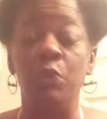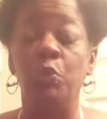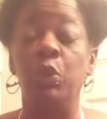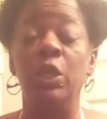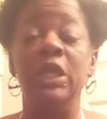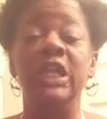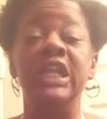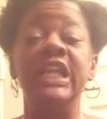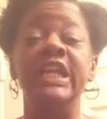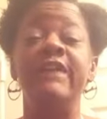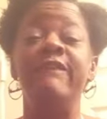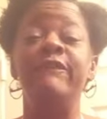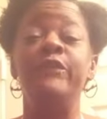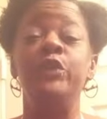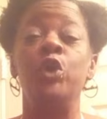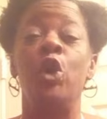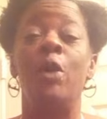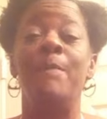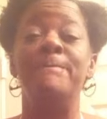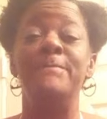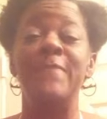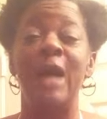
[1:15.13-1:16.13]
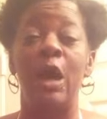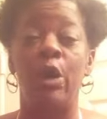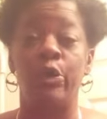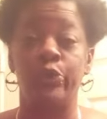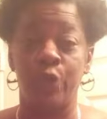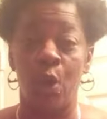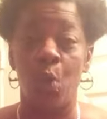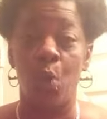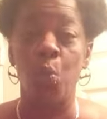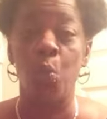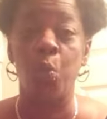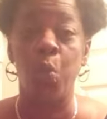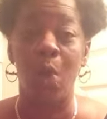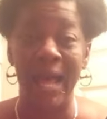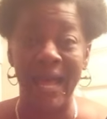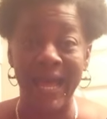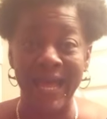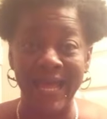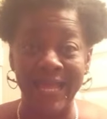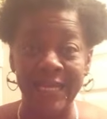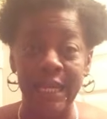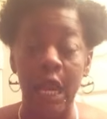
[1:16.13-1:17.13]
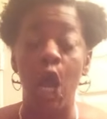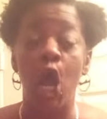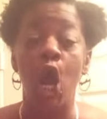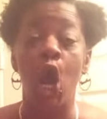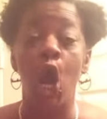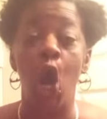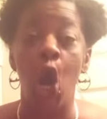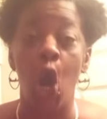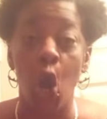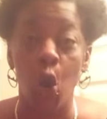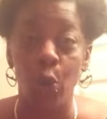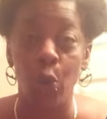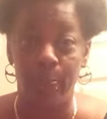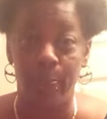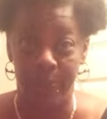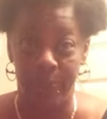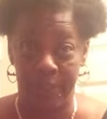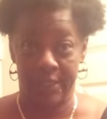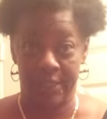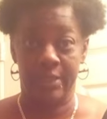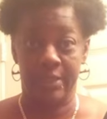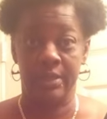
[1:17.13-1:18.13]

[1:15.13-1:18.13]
will leave your mouth wide open.